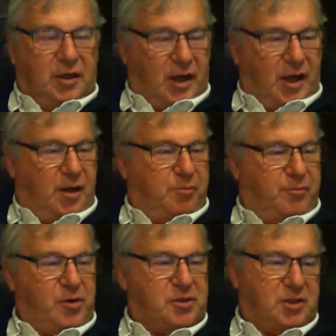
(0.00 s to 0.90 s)
um,
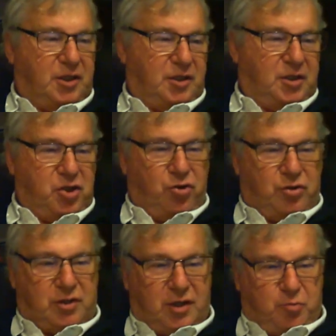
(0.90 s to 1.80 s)
firstly, you,
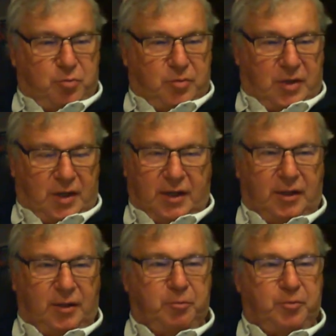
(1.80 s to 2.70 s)
Tim,
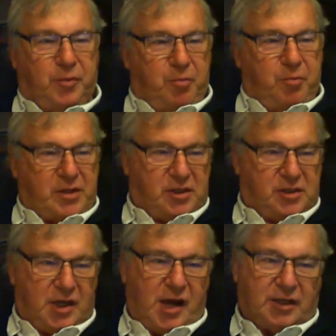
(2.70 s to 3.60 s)
um,
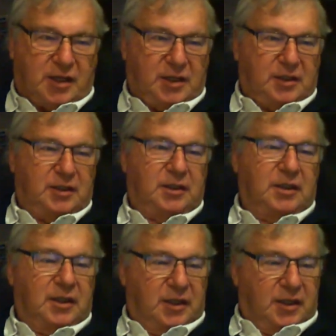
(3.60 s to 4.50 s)
Masataki,
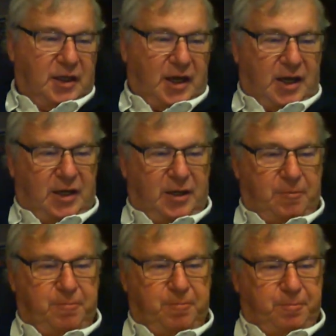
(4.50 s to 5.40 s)

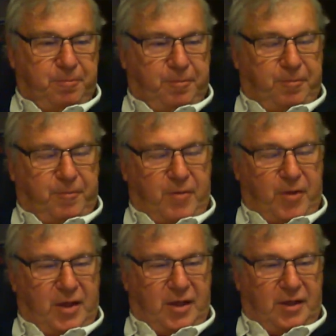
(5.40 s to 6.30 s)
um,
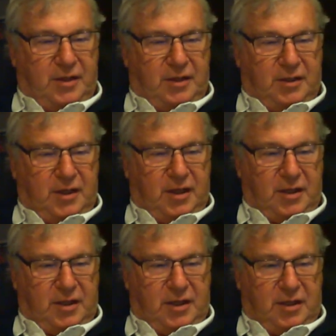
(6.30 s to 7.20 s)

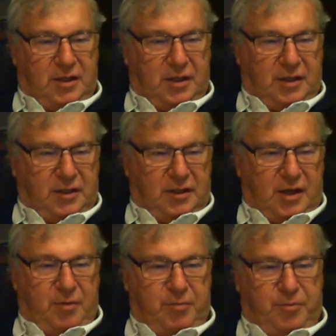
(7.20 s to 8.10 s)
the the the
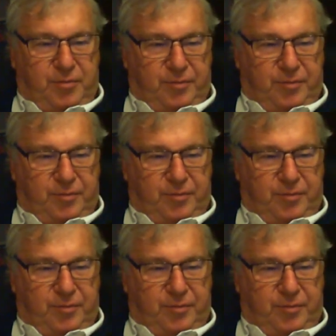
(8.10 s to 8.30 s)
um,